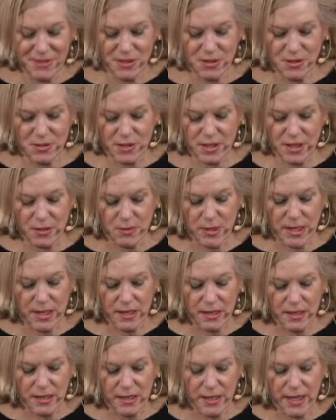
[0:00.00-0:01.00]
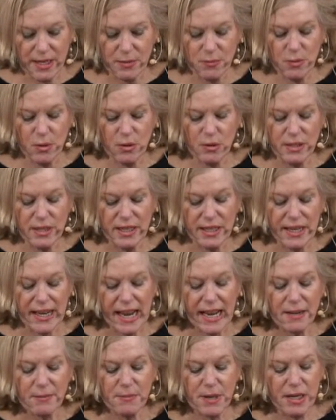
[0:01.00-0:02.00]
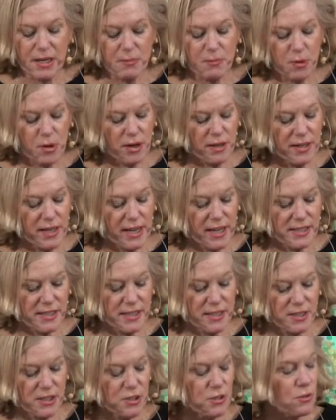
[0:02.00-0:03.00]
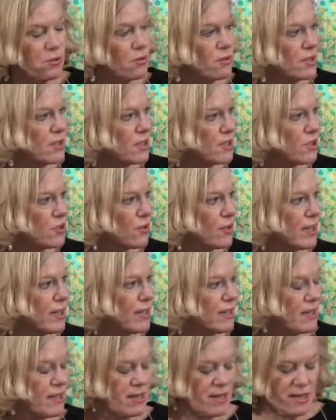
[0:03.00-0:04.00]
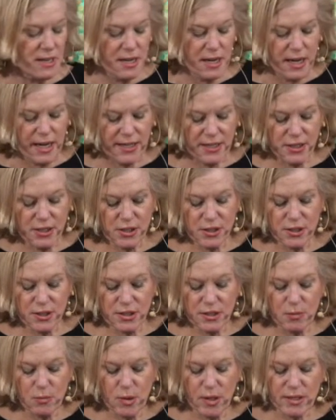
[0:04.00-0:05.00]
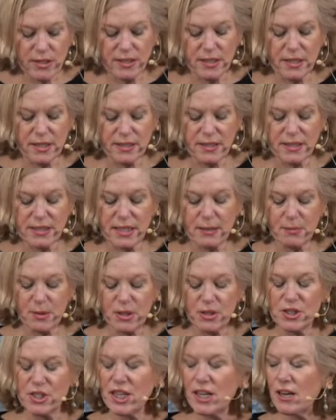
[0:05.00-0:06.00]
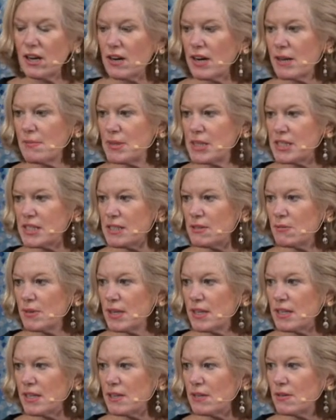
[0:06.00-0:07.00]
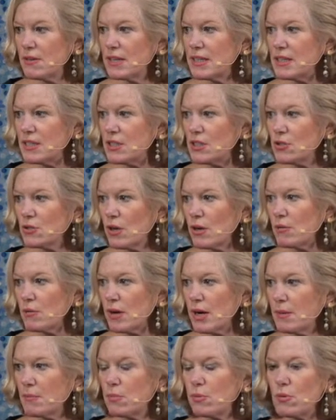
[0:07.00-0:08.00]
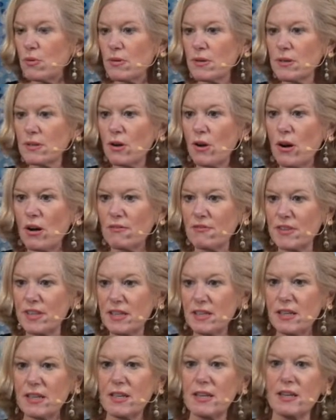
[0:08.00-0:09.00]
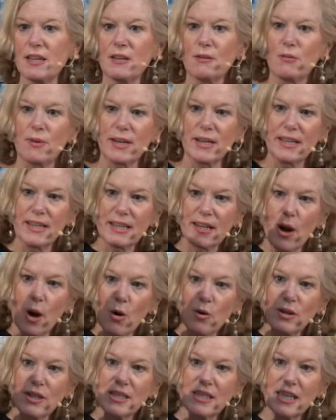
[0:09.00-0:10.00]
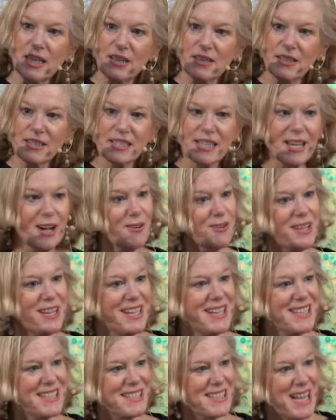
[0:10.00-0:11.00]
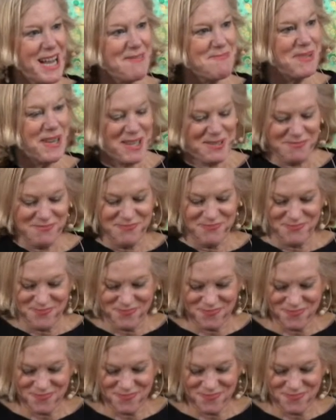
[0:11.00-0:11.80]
So there we are. I enrolled in an 8-month broadcasting school in Detroit. I interned, worked at WJR ABC Radio in Detroit, where I poured coffee when the host held his cup up.